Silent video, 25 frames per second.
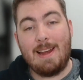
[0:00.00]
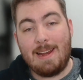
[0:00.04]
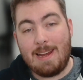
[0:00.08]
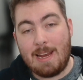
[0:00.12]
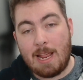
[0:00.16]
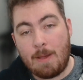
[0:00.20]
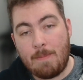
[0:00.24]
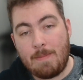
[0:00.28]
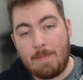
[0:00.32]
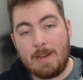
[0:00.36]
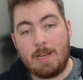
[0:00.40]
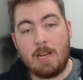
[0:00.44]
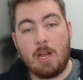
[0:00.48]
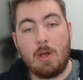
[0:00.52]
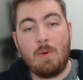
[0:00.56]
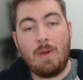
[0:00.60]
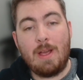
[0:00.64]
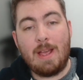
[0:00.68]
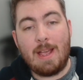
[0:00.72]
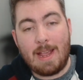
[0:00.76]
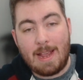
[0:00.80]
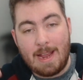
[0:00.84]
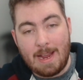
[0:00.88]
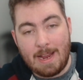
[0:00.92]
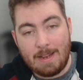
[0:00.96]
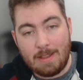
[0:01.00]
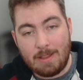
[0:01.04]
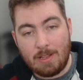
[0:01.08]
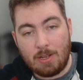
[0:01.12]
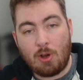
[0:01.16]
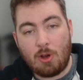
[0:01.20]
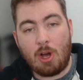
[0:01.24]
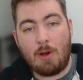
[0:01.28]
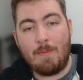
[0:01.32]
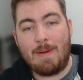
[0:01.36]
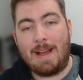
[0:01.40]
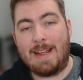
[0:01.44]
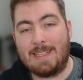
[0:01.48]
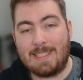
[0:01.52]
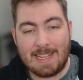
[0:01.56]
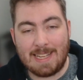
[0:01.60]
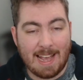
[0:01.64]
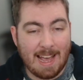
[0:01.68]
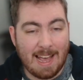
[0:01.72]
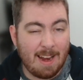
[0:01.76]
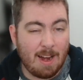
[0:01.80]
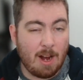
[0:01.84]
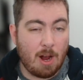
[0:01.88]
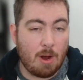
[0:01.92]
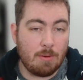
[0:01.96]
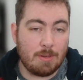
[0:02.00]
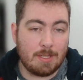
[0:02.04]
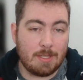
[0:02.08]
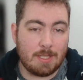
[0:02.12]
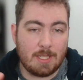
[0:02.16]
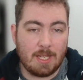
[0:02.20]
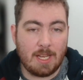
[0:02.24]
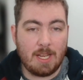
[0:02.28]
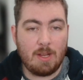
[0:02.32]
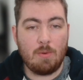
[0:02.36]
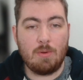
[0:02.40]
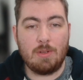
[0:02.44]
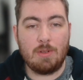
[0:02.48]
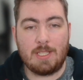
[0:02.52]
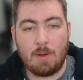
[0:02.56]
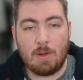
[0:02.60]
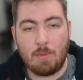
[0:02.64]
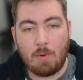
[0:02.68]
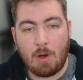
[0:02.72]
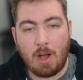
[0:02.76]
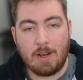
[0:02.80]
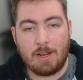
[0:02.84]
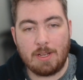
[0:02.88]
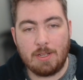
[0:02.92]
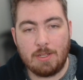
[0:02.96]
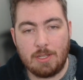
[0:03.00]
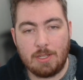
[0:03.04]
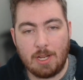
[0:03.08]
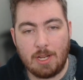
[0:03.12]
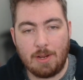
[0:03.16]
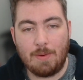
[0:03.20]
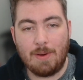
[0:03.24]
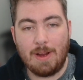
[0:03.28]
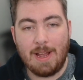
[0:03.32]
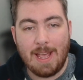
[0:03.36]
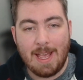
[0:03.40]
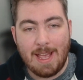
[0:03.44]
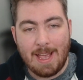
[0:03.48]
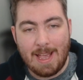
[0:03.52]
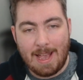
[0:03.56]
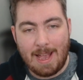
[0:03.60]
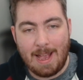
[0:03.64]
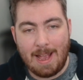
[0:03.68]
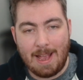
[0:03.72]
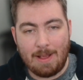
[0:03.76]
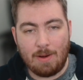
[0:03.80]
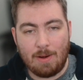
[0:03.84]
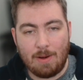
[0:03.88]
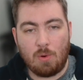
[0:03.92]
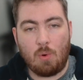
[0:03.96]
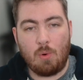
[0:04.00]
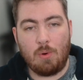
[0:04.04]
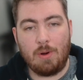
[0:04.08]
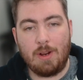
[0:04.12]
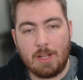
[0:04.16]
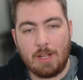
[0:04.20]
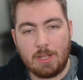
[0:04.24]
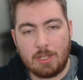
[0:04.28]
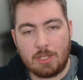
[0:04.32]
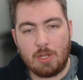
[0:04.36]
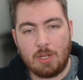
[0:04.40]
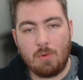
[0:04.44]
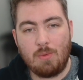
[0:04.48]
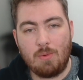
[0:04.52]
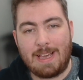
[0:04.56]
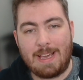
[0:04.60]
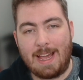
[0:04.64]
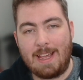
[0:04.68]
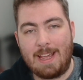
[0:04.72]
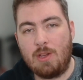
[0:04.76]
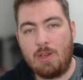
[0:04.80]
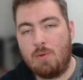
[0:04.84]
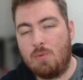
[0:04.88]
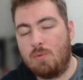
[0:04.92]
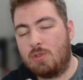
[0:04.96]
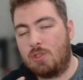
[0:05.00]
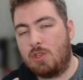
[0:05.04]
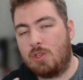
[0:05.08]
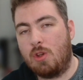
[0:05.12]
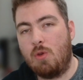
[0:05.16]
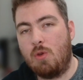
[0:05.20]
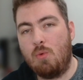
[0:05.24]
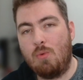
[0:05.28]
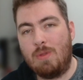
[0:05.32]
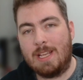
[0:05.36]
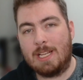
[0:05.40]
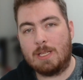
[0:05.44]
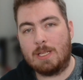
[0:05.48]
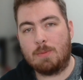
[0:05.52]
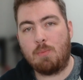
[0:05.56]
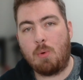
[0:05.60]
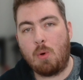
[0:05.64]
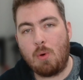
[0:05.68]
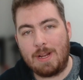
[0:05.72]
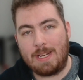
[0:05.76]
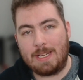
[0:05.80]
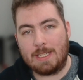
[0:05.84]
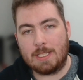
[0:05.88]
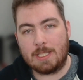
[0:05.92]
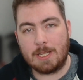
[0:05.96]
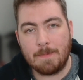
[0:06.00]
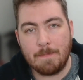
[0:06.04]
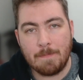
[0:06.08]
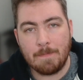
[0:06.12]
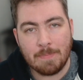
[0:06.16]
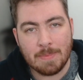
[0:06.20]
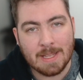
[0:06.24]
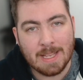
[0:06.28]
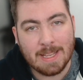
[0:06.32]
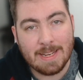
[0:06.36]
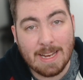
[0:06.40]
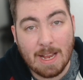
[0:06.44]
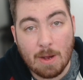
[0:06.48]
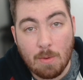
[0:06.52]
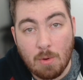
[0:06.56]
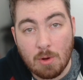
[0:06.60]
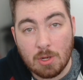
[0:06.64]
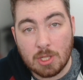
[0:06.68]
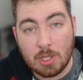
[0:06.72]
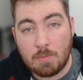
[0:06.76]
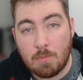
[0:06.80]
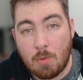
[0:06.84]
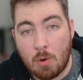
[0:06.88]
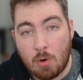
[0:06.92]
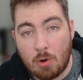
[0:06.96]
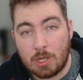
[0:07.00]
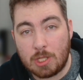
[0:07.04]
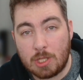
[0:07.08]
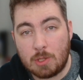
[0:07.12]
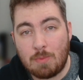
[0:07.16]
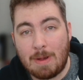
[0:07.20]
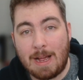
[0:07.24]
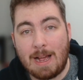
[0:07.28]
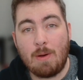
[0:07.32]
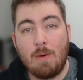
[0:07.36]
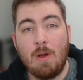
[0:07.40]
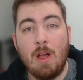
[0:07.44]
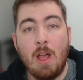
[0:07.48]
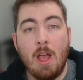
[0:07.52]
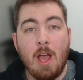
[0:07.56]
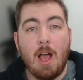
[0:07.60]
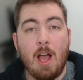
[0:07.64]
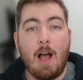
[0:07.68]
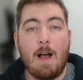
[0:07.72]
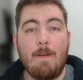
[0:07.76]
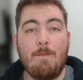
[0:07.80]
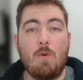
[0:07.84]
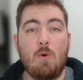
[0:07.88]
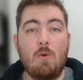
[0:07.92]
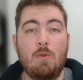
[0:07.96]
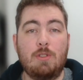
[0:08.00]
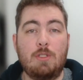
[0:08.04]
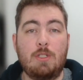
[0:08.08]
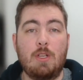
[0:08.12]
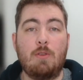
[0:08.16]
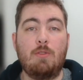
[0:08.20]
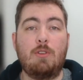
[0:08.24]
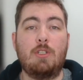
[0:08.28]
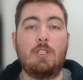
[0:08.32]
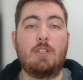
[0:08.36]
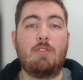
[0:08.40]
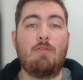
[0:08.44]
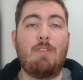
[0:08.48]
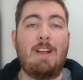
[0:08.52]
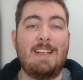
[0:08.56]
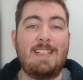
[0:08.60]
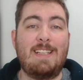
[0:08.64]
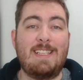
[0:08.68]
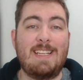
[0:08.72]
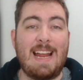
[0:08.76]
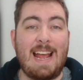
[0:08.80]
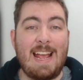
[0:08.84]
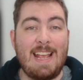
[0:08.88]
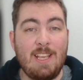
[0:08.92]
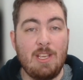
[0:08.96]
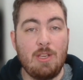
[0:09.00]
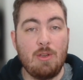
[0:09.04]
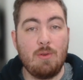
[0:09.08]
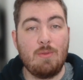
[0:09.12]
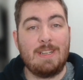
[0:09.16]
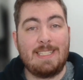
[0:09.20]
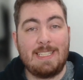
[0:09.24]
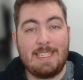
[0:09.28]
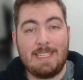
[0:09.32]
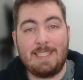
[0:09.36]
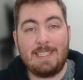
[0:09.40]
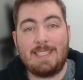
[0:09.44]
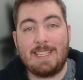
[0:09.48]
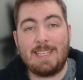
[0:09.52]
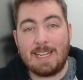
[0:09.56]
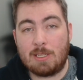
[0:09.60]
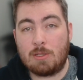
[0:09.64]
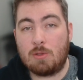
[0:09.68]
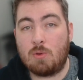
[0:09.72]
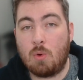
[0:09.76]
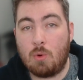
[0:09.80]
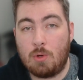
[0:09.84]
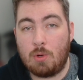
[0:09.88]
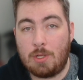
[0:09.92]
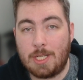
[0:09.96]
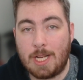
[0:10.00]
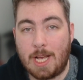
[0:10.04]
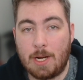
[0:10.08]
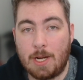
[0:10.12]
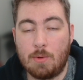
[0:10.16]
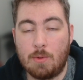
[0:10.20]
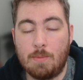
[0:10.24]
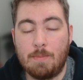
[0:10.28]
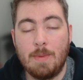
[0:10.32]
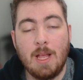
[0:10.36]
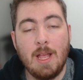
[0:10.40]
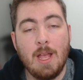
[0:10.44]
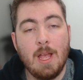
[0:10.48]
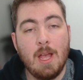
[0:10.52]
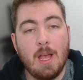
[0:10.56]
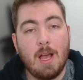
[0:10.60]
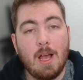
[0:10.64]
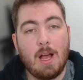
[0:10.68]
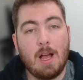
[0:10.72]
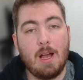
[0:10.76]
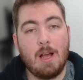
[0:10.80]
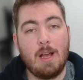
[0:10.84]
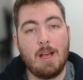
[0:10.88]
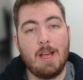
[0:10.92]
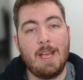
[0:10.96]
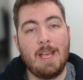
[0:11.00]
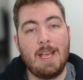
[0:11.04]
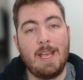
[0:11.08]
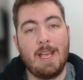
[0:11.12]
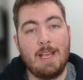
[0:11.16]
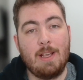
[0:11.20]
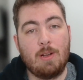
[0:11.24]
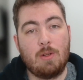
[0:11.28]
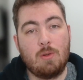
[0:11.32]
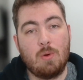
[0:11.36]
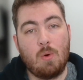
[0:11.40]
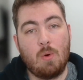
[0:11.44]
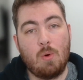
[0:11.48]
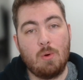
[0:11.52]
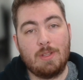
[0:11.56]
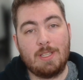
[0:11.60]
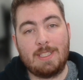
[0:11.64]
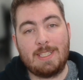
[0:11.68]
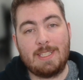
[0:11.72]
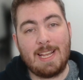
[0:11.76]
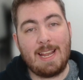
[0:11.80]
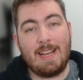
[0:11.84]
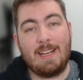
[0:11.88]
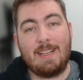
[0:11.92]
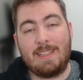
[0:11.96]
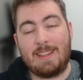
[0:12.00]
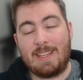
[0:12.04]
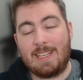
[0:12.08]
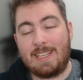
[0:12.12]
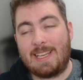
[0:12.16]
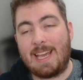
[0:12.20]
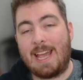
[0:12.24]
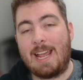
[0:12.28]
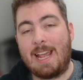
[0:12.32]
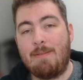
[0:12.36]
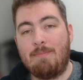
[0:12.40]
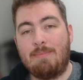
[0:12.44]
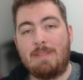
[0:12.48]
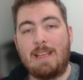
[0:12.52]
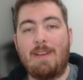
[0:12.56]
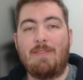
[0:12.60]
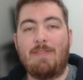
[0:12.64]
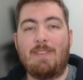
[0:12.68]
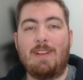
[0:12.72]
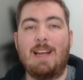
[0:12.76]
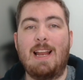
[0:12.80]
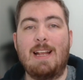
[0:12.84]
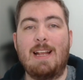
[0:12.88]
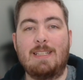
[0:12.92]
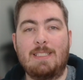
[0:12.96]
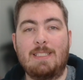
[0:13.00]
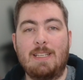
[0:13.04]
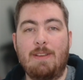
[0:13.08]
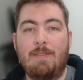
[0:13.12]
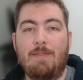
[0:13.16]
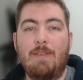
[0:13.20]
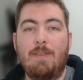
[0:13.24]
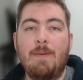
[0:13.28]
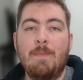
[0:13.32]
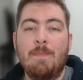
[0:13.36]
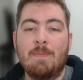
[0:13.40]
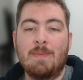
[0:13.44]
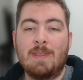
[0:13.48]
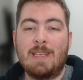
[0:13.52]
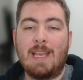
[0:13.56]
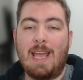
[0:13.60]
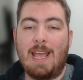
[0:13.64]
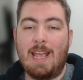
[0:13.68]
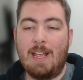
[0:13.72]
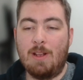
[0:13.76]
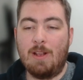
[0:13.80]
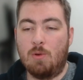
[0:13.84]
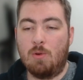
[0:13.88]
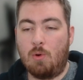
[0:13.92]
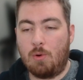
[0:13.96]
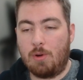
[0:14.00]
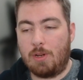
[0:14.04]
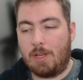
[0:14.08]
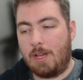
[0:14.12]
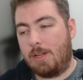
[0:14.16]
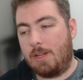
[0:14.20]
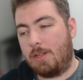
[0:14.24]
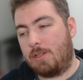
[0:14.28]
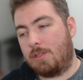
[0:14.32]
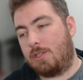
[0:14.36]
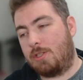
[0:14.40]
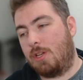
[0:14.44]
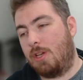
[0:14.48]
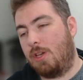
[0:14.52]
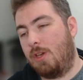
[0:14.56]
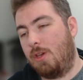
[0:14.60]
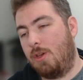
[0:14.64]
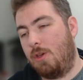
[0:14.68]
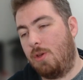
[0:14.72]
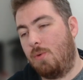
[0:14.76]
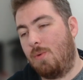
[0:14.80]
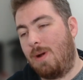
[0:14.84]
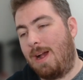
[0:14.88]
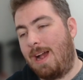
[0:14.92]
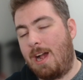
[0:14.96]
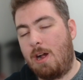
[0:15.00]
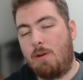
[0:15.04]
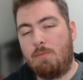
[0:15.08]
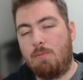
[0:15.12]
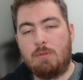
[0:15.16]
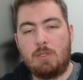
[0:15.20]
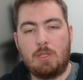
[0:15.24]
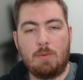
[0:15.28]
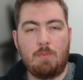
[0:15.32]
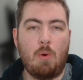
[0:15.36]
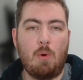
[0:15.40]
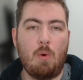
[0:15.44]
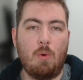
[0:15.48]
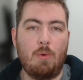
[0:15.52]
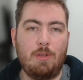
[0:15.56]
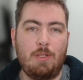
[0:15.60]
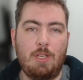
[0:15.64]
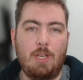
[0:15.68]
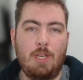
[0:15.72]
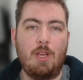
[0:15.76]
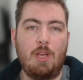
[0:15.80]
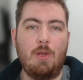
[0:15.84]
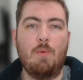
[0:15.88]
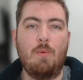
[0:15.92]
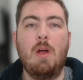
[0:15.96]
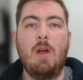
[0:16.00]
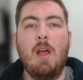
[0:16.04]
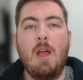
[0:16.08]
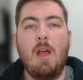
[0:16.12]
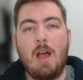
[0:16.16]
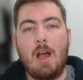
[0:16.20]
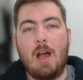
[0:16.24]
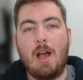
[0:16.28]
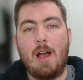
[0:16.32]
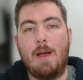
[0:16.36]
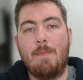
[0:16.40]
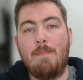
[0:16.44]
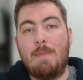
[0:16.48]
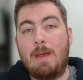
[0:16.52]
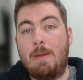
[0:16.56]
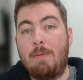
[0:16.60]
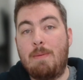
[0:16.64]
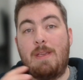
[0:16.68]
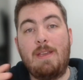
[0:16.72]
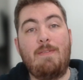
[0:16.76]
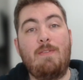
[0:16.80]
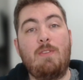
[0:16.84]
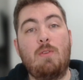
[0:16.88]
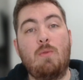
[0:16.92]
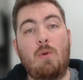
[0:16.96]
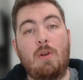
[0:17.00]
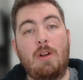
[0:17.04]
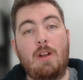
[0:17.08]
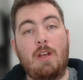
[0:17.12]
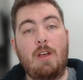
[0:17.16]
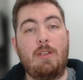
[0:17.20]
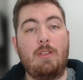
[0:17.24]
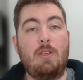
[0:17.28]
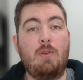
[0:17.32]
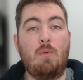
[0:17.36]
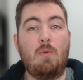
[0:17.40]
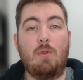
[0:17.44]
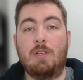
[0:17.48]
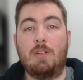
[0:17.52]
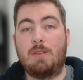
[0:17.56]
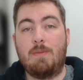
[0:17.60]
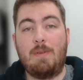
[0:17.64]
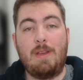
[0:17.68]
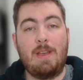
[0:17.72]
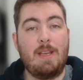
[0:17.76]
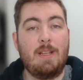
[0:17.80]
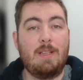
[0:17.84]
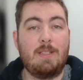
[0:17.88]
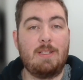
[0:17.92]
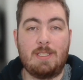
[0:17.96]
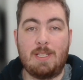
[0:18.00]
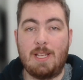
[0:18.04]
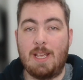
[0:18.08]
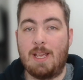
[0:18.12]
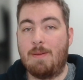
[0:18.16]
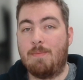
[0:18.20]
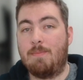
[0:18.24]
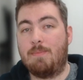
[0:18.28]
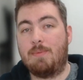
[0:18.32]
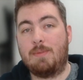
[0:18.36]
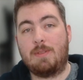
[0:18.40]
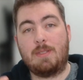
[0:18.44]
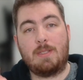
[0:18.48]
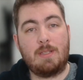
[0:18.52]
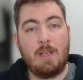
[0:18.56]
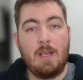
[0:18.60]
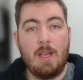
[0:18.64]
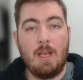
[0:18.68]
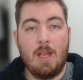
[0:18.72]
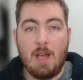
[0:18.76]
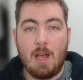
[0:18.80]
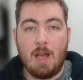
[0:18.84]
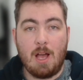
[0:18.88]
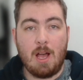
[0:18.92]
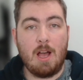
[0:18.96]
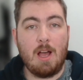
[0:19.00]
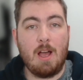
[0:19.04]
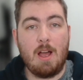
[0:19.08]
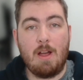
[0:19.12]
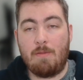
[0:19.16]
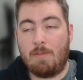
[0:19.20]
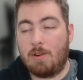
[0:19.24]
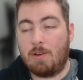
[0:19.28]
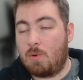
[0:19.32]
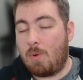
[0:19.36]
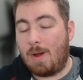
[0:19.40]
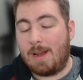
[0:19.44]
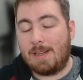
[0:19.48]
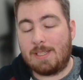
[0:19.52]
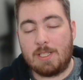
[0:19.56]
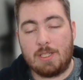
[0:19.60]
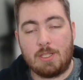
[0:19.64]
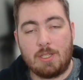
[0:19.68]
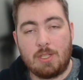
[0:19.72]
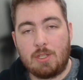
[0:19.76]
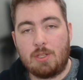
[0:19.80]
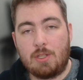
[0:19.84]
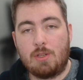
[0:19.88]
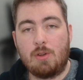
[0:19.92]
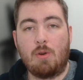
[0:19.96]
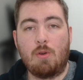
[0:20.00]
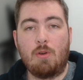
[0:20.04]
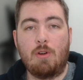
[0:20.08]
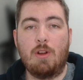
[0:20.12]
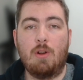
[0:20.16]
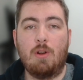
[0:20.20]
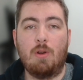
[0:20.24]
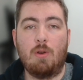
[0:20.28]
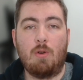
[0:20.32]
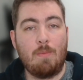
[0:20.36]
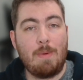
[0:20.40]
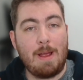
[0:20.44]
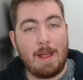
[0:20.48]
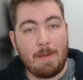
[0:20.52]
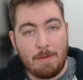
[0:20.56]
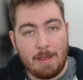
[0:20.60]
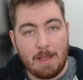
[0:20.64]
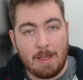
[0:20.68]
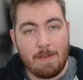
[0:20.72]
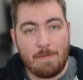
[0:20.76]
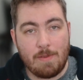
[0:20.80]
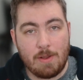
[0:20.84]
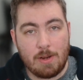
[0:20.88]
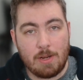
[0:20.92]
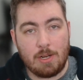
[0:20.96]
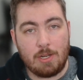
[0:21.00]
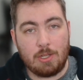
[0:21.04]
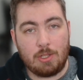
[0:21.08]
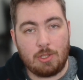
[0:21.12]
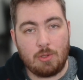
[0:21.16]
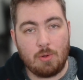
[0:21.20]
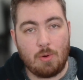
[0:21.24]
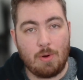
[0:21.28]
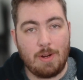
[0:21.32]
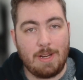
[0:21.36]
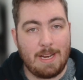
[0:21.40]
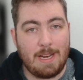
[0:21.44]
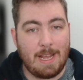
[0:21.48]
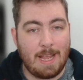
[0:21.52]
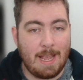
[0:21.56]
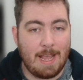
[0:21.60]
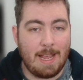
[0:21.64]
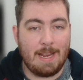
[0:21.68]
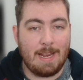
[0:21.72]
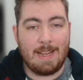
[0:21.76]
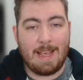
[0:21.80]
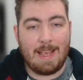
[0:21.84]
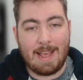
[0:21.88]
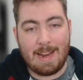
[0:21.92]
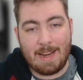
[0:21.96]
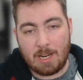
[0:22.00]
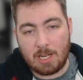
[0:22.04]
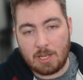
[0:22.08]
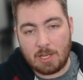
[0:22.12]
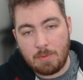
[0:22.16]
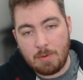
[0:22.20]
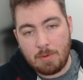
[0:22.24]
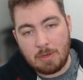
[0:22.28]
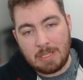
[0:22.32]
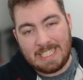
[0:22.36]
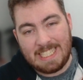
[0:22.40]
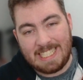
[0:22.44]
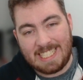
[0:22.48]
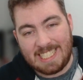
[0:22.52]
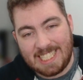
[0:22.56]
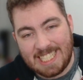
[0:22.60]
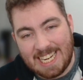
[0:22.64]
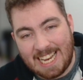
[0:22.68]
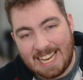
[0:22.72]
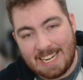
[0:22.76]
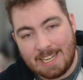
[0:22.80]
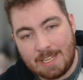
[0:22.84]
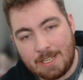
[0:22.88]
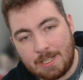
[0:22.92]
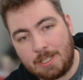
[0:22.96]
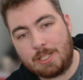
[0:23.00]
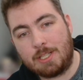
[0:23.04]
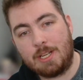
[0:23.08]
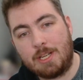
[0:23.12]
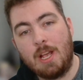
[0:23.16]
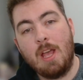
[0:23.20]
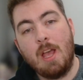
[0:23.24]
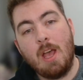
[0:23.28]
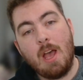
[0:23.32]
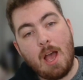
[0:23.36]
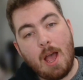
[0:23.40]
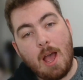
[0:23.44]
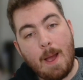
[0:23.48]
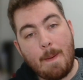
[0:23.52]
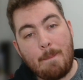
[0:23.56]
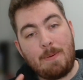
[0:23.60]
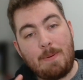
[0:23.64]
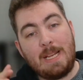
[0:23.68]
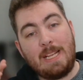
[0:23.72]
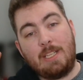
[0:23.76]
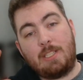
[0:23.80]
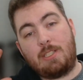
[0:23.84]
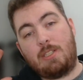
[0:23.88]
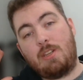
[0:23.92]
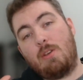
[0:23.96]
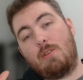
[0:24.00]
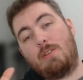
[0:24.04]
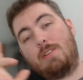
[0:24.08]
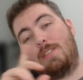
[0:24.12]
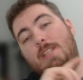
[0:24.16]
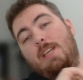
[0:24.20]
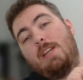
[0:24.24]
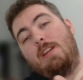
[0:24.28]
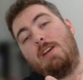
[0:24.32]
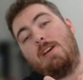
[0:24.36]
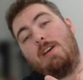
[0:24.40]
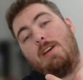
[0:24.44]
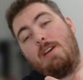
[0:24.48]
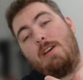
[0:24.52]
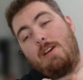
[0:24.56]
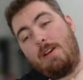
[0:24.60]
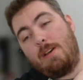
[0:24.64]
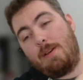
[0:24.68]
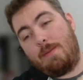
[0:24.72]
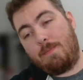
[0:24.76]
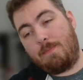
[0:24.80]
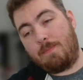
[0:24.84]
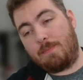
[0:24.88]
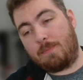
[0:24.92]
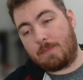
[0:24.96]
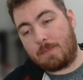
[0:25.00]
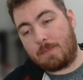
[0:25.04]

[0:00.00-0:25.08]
Let me know in the comments and I'll see we'll see what I can do in order to get you to this point. Now, what's more as well, I've also just created a Unity Discord channel uh, called the, Day, the Game Dev Collective, in order to help support you. Uh, maybe even you want to you want some tips, Uh, request a tutorial, or maybe even join in in a community challenge. Uh, please do consider um,